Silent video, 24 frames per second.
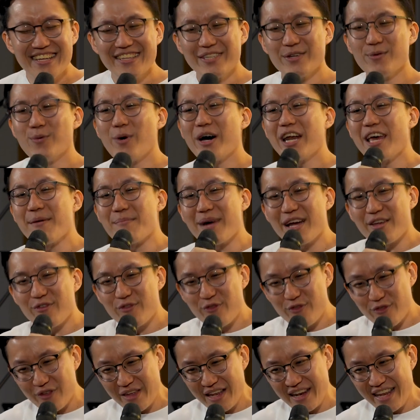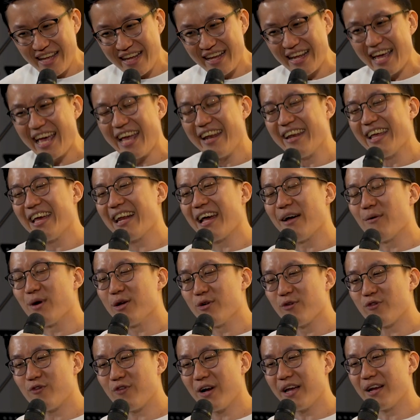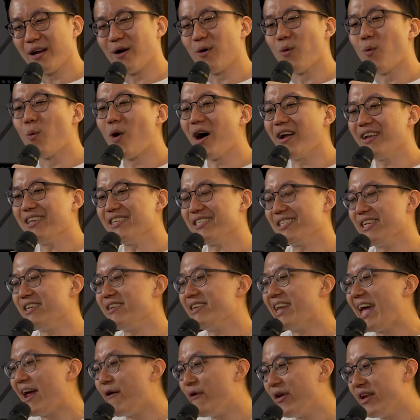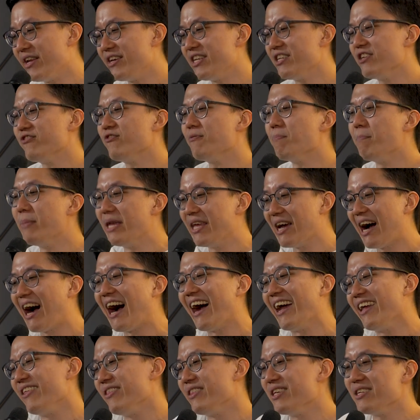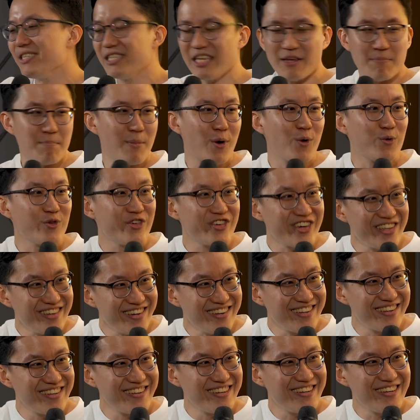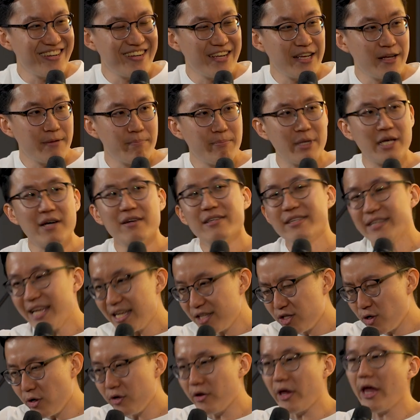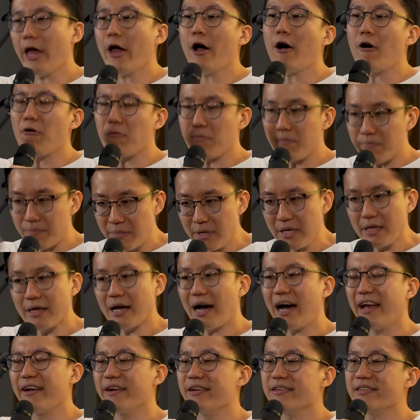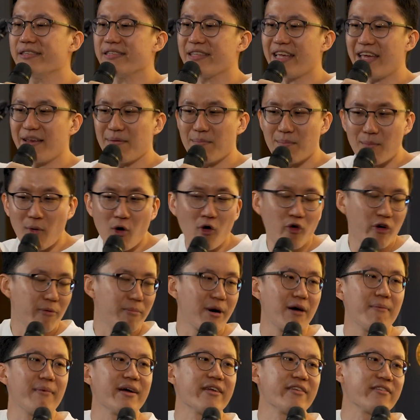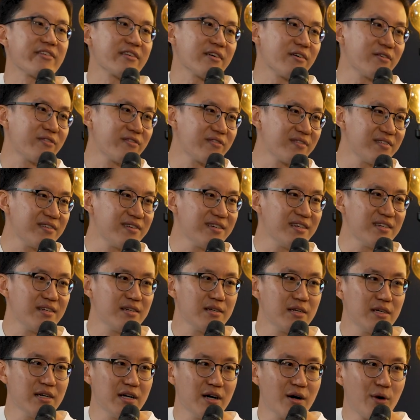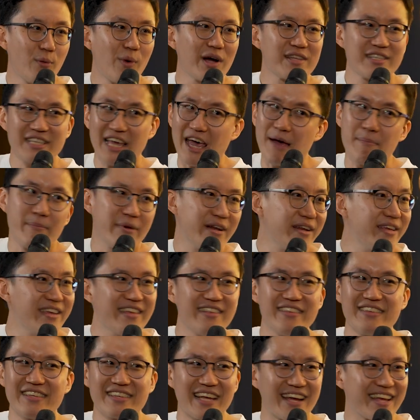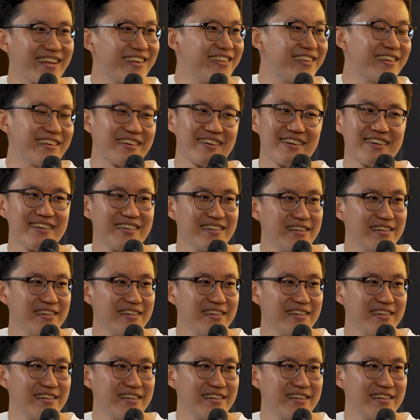So what am I feeling? And then I want to find out what is the narrative behind this emotion, because that's going to help me understand more about myself. What's happening inside here?